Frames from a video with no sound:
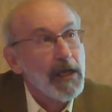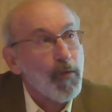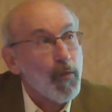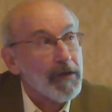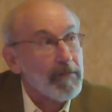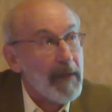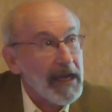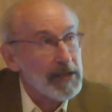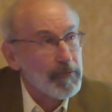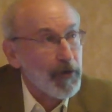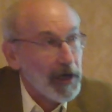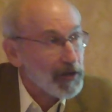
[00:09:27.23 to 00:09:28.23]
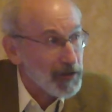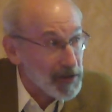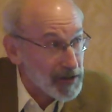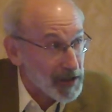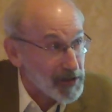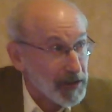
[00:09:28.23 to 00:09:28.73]
with maize production
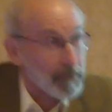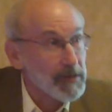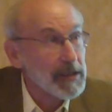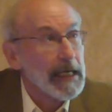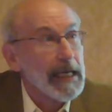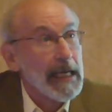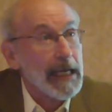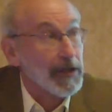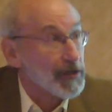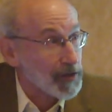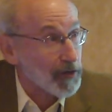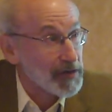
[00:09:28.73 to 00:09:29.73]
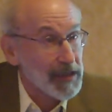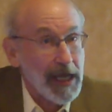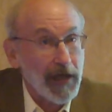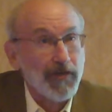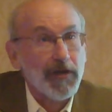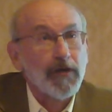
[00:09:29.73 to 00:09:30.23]
systems in
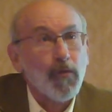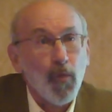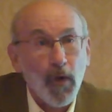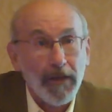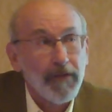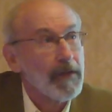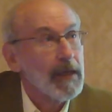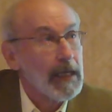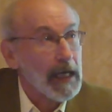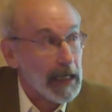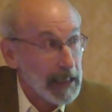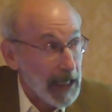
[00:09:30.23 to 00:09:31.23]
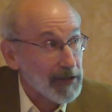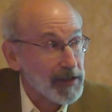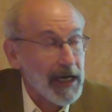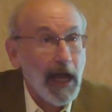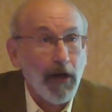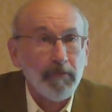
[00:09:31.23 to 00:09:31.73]
association with
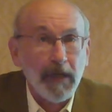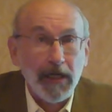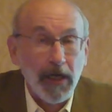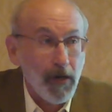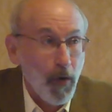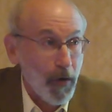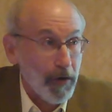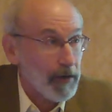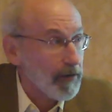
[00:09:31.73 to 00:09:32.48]
Acacia albida or